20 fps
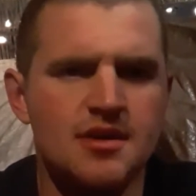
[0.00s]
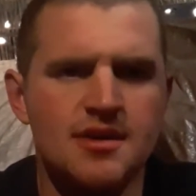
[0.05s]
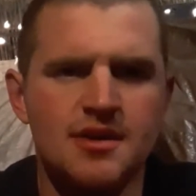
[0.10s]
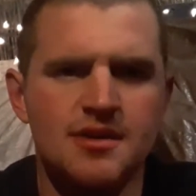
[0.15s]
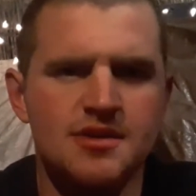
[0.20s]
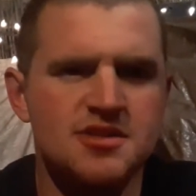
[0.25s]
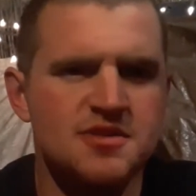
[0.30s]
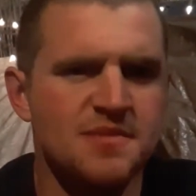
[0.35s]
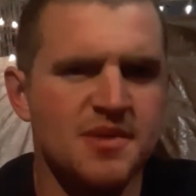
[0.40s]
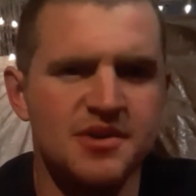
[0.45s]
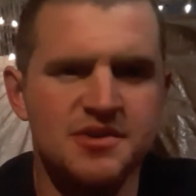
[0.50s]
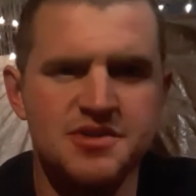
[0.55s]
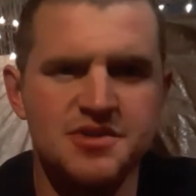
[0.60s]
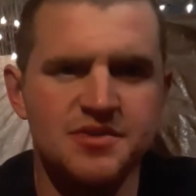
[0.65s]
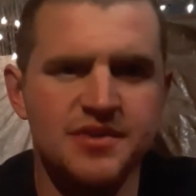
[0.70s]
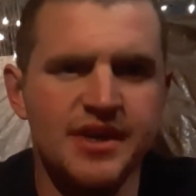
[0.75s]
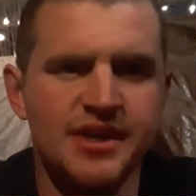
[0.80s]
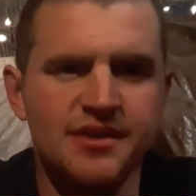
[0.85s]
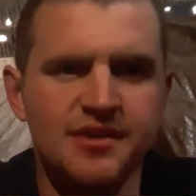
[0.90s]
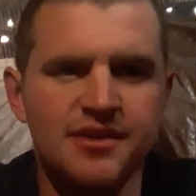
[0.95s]
smoke too
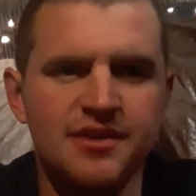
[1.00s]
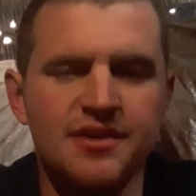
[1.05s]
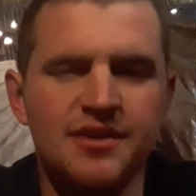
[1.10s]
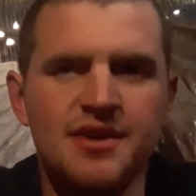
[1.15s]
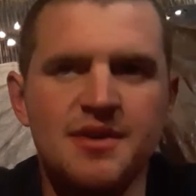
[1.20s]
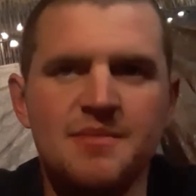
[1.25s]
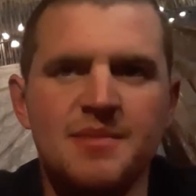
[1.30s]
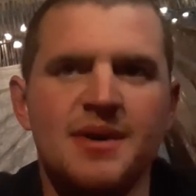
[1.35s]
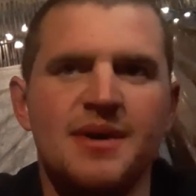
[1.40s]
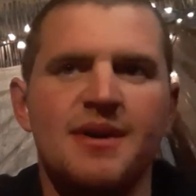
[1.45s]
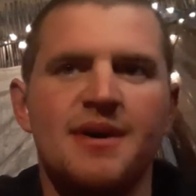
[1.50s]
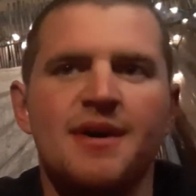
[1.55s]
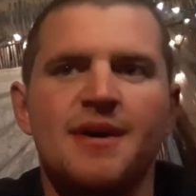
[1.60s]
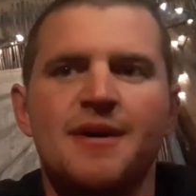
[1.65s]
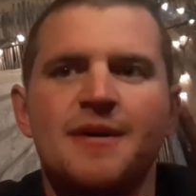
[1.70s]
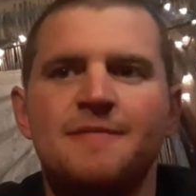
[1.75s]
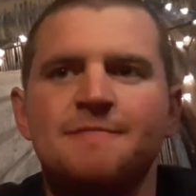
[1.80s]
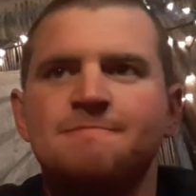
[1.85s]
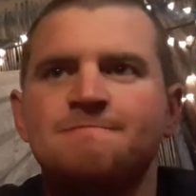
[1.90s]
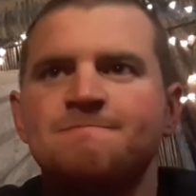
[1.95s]
regularly,
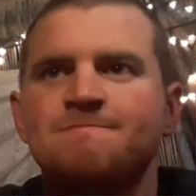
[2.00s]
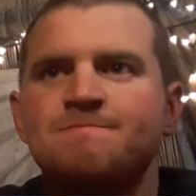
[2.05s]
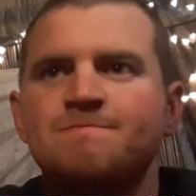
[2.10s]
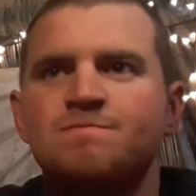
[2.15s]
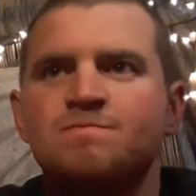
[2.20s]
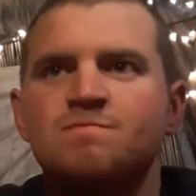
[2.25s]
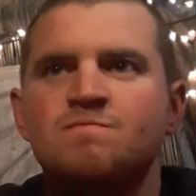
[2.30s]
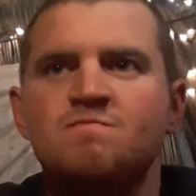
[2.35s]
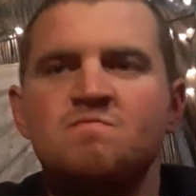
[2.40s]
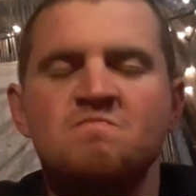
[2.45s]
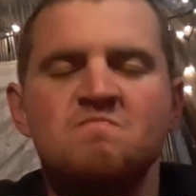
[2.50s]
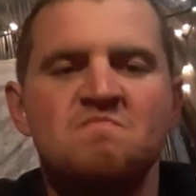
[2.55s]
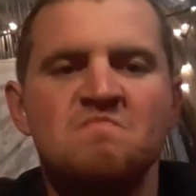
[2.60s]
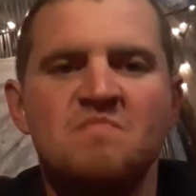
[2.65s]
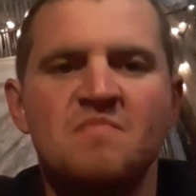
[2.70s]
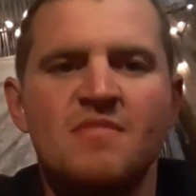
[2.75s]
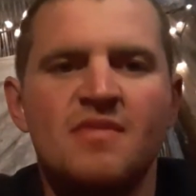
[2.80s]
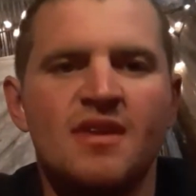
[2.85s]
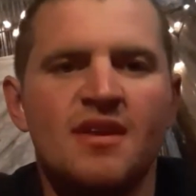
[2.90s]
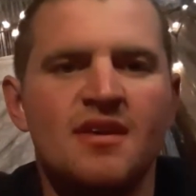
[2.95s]
but
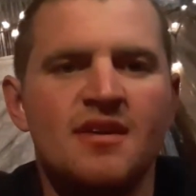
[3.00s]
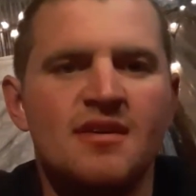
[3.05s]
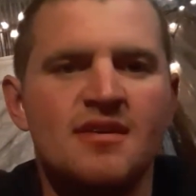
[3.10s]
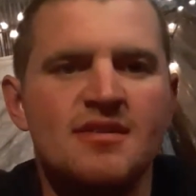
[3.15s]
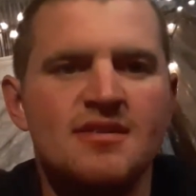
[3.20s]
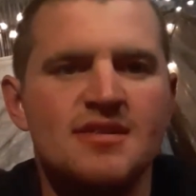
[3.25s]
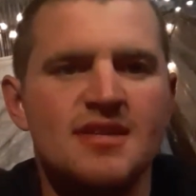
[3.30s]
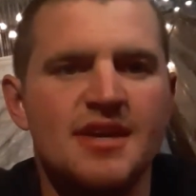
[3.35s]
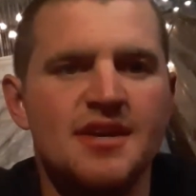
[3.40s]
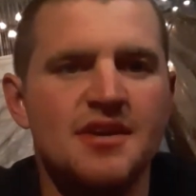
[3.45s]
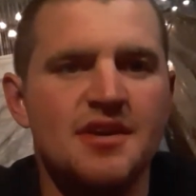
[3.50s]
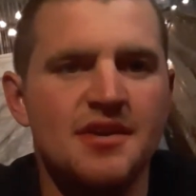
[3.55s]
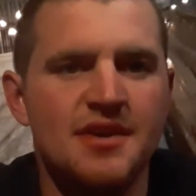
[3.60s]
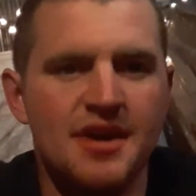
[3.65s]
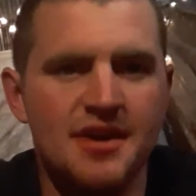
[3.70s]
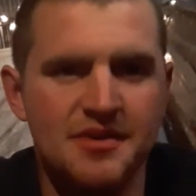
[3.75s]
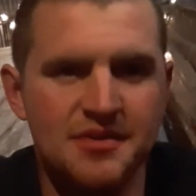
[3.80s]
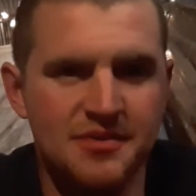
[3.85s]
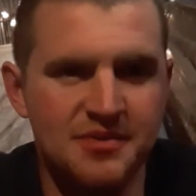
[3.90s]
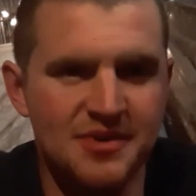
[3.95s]
say you go
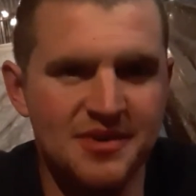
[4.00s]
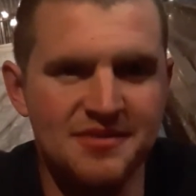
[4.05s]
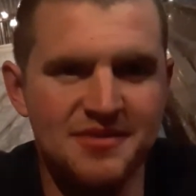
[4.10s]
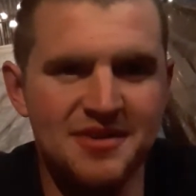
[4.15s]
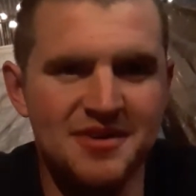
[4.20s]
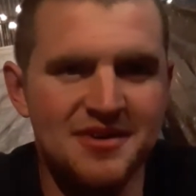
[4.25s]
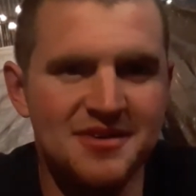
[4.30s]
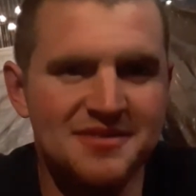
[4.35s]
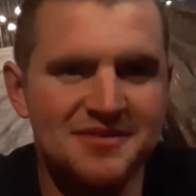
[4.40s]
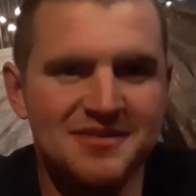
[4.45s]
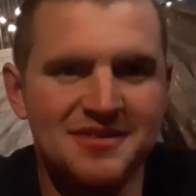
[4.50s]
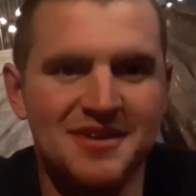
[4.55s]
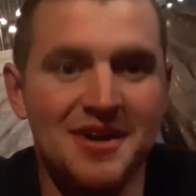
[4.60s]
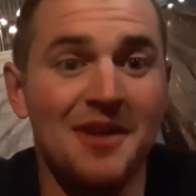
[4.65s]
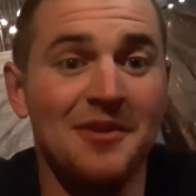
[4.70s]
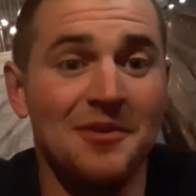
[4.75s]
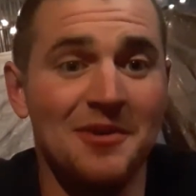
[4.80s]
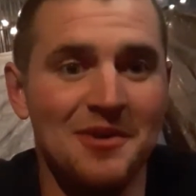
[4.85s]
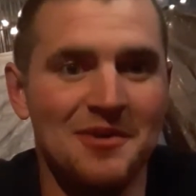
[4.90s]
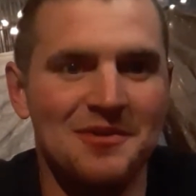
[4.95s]
down to the river,
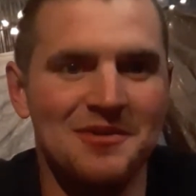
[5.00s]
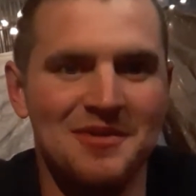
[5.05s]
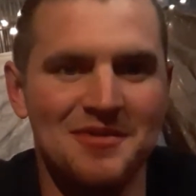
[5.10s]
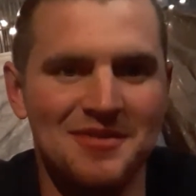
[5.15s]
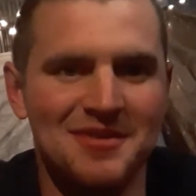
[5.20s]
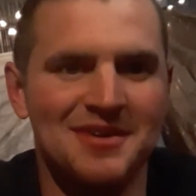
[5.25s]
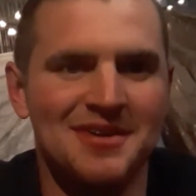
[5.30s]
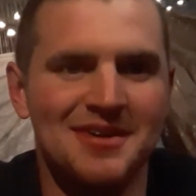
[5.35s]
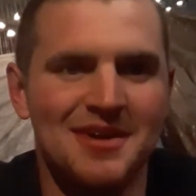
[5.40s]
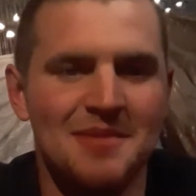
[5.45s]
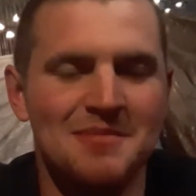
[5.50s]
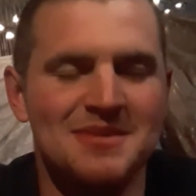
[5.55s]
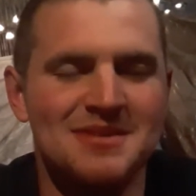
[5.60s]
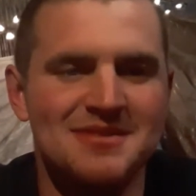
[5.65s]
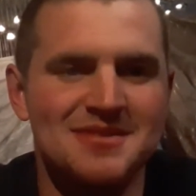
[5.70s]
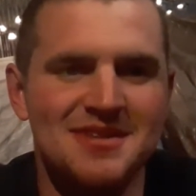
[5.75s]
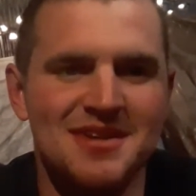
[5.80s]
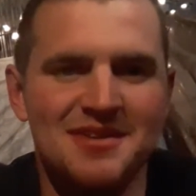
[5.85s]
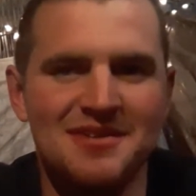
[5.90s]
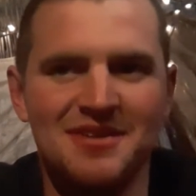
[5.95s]
Colorado River. I'm in
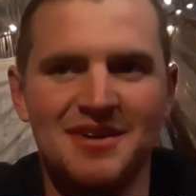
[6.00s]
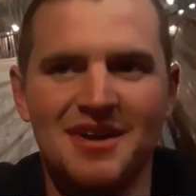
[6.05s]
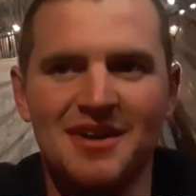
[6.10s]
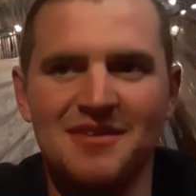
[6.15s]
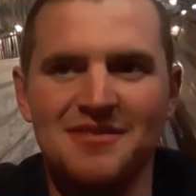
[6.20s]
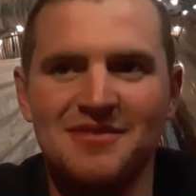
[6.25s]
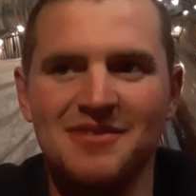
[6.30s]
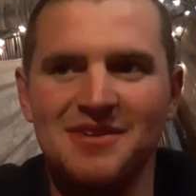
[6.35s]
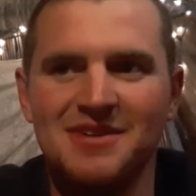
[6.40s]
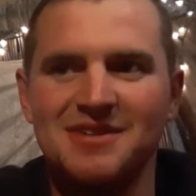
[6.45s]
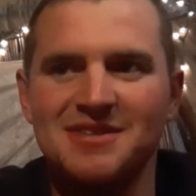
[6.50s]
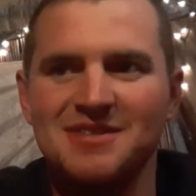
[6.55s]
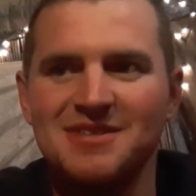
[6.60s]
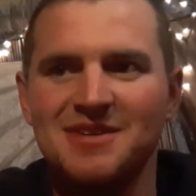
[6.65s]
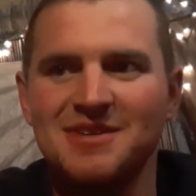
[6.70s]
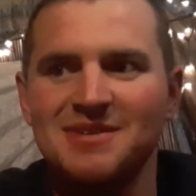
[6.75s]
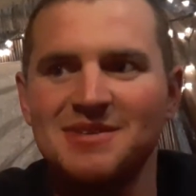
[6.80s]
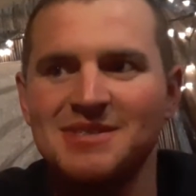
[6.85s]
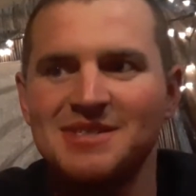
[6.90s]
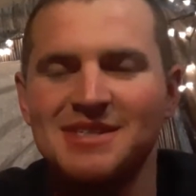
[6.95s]
Southern California,
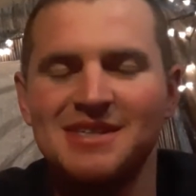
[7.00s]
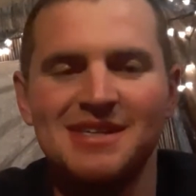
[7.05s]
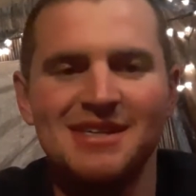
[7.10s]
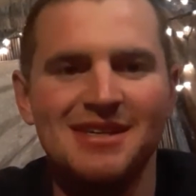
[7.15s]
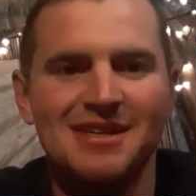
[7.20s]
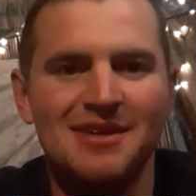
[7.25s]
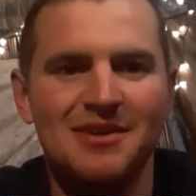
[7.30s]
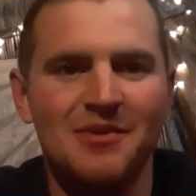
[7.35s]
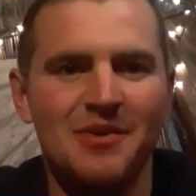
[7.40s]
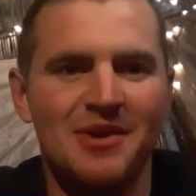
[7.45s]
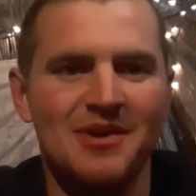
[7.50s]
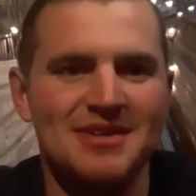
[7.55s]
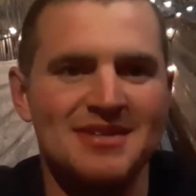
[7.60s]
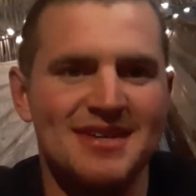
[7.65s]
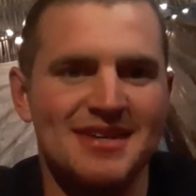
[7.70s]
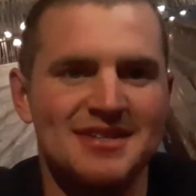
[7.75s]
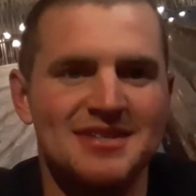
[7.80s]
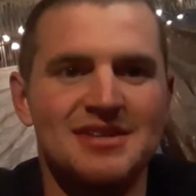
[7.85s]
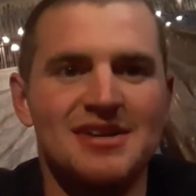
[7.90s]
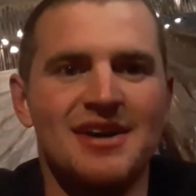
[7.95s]
so we always
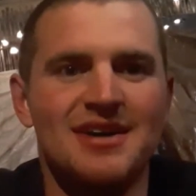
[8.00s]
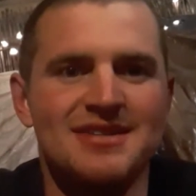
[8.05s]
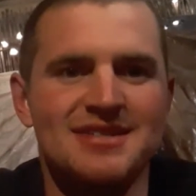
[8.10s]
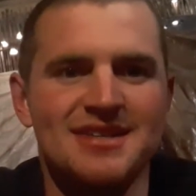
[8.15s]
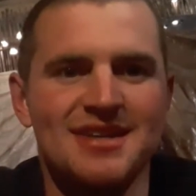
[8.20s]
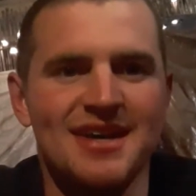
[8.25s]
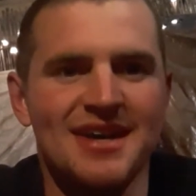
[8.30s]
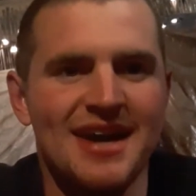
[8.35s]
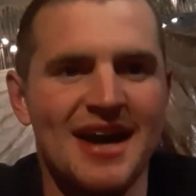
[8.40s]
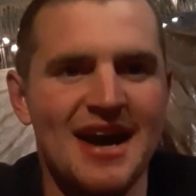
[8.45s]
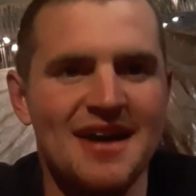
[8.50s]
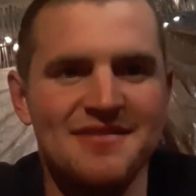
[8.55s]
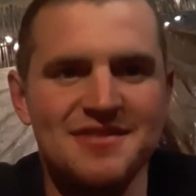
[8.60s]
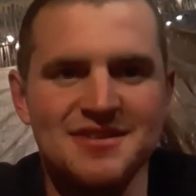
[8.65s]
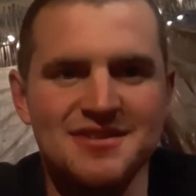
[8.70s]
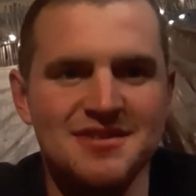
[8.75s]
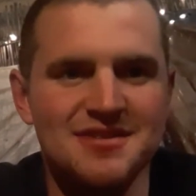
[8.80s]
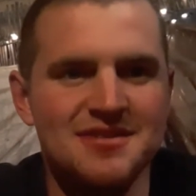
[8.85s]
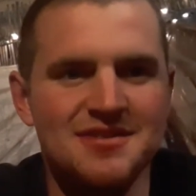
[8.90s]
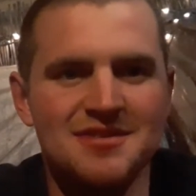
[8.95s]
like to go out to like
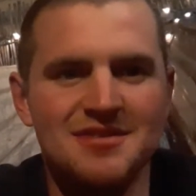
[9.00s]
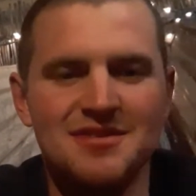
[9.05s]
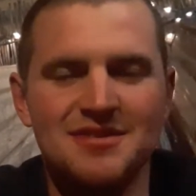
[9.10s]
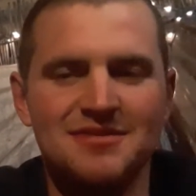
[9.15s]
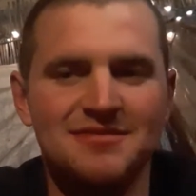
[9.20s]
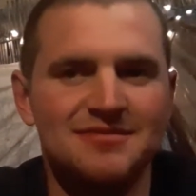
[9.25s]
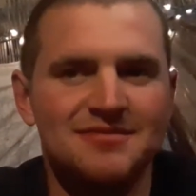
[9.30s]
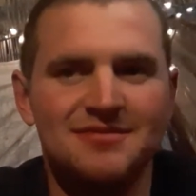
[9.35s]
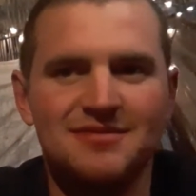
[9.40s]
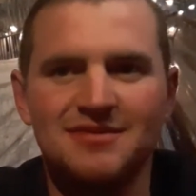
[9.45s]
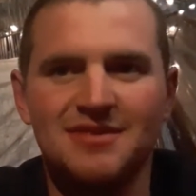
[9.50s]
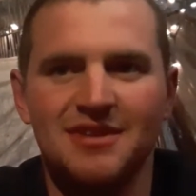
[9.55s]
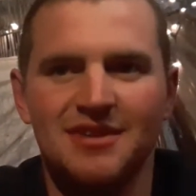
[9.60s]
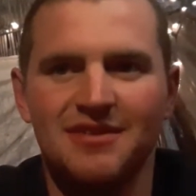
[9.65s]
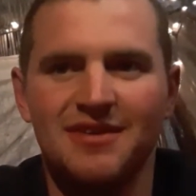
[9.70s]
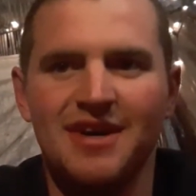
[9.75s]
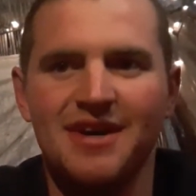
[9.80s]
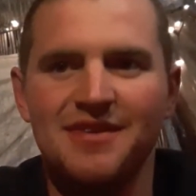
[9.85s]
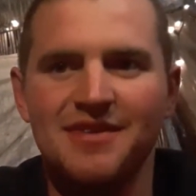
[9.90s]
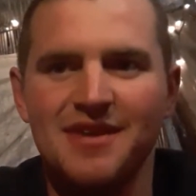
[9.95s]
Havasu and
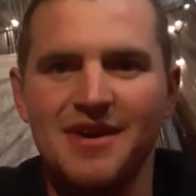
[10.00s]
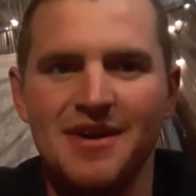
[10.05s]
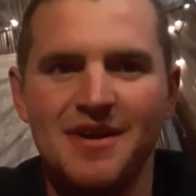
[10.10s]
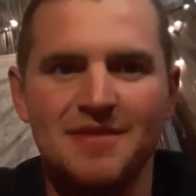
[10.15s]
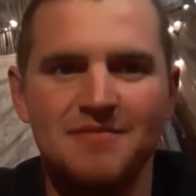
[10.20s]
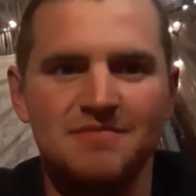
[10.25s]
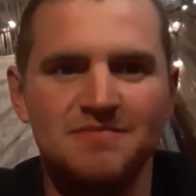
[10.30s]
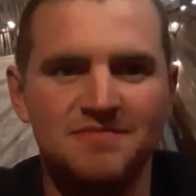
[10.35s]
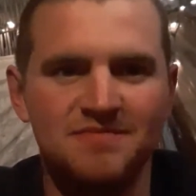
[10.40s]
around there.